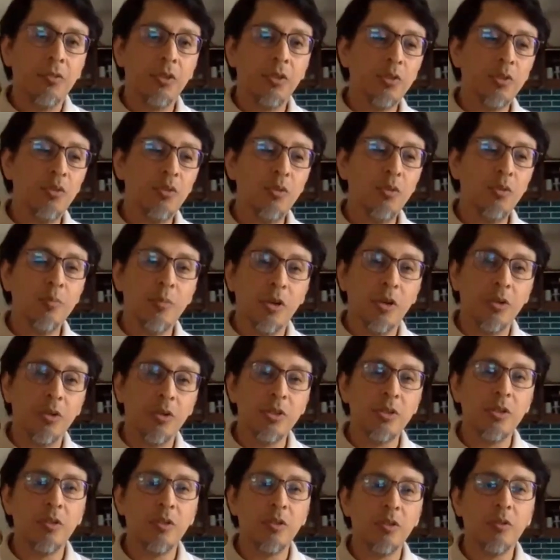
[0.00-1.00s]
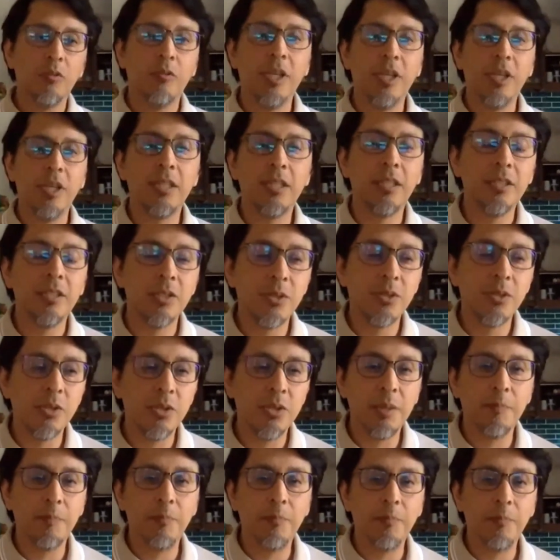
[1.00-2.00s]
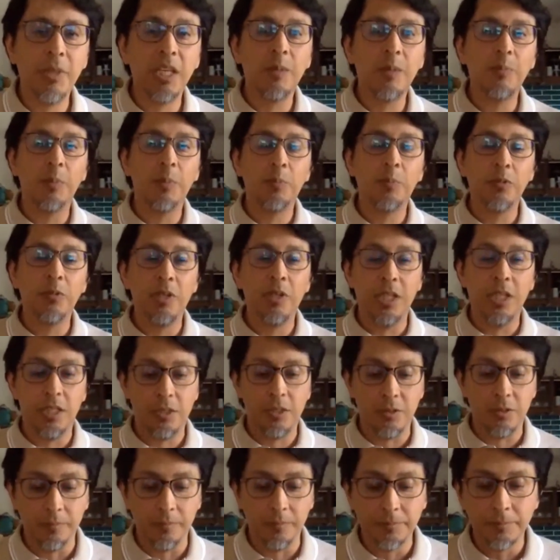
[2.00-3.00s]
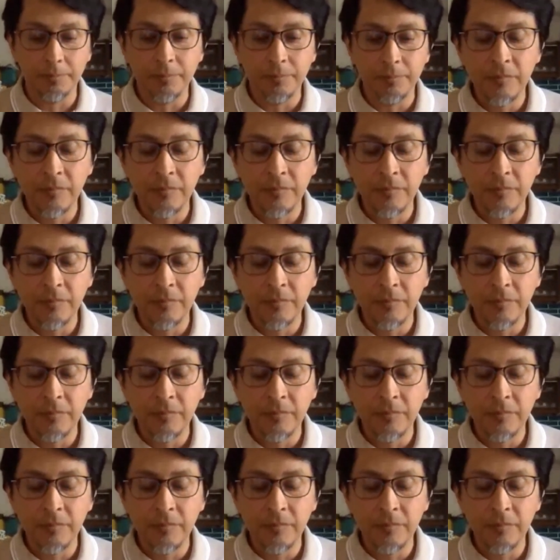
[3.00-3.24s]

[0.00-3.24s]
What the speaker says: for 2 months with such a big population.